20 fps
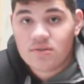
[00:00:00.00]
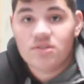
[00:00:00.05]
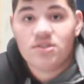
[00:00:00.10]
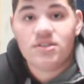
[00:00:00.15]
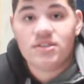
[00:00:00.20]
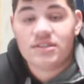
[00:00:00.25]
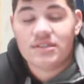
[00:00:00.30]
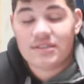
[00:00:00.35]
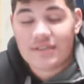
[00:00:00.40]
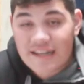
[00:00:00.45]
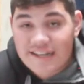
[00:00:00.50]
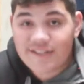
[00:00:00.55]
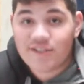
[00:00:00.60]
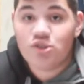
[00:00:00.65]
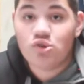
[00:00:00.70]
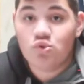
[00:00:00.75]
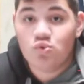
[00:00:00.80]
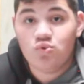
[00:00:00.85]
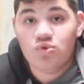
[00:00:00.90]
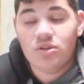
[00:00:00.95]
Just stay
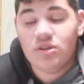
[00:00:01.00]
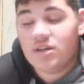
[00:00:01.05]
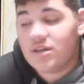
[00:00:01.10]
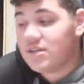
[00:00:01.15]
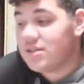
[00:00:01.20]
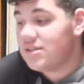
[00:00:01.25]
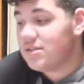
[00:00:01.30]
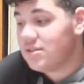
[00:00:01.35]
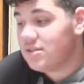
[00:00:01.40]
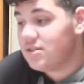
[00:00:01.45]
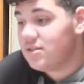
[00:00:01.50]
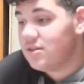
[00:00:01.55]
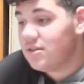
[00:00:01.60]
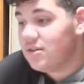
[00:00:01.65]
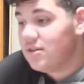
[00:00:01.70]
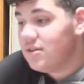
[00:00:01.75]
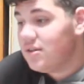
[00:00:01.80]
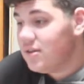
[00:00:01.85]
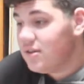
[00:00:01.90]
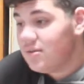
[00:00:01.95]
tuned, because
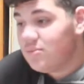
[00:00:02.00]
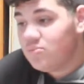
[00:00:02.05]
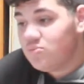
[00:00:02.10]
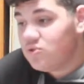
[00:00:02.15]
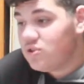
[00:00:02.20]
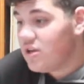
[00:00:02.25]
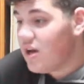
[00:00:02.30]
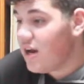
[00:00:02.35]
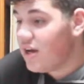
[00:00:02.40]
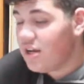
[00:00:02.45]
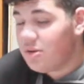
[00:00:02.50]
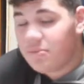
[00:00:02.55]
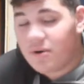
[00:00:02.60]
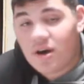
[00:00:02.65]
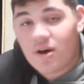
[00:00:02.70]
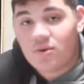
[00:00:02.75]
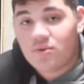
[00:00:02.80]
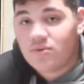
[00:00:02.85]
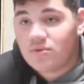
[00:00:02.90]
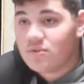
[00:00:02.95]
talking
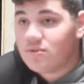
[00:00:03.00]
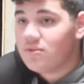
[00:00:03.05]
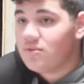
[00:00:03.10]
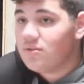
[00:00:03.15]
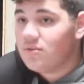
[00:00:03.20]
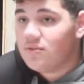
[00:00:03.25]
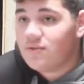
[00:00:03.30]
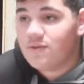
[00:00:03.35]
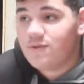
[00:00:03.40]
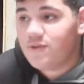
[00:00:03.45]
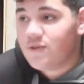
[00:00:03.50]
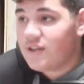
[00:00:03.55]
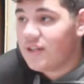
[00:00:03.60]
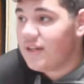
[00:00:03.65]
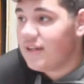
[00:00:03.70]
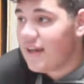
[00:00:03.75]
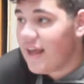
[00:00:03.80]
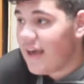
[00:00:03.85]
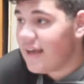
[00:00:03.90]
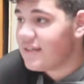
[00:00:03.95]
about for the
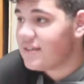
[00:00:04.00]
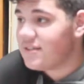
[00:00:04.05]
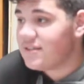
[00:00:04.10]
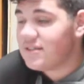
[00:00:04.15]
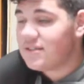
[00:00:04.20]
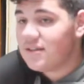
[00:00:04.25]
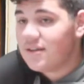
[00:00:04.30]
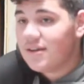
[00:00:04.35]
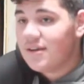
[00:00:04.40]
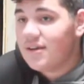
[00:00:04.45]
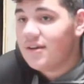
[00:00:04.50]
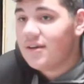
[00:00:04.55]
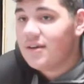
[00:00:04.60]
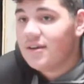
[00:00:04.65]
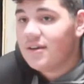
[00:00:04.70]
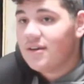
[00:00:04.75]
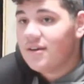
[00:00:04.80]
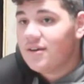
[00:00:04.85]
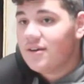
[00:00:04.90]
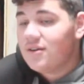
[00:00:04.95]
next
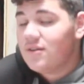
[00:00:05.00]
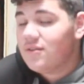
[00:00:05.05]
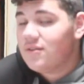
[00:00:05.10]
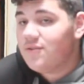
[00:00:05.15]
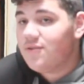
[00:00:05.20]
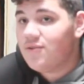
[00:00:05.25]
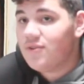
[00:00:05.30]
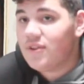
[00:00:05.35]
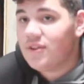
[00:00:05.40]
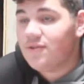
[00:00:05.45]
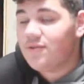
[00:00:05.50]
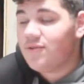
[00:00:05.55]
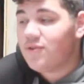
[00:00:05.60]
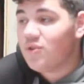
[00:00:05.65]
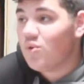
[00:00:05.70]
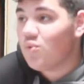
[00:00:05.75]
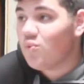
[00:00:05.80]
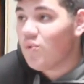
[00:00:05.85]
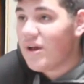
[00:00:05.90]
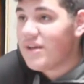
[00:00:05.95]
for the for
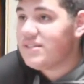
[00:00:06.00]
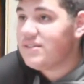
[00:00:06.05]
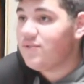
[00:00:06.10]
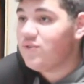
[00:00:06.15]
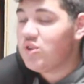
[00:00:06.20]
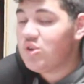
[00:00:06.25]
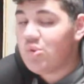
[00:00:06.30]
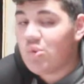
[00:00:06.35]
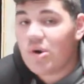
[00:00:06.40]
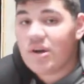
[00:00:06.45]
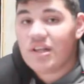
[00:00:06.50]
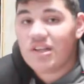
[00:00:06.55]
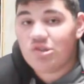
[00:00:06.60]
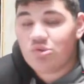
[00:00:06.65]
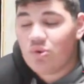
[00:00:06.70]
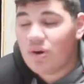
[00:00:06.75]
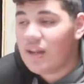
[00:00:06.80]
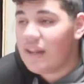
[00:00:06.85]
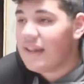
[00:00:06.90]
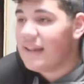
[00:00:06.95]
the rest of
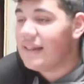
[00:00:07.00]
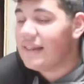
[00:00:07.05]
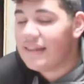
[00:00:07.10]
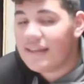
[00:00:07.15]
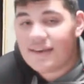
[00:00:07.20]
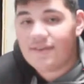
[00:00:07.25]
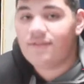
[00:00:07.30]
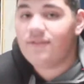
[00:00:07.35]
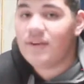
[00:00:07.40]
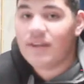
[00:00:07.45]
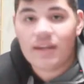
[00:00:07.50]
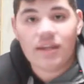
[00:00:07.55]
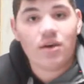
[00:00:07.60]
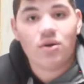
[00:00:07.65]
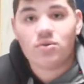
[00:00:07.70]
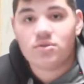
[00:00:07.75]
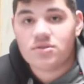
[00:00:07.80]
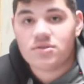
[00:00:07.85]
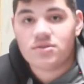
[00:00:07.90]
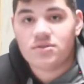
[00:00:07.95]
2020 lit
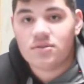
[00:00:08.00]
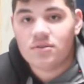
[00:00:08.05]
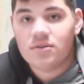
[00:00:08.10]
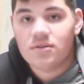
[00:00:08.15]
videos